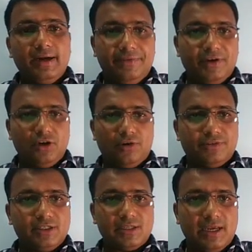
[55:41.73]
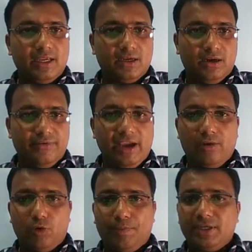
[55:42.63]
There are different options,
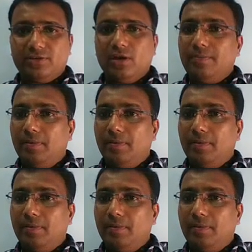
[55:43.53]
like we have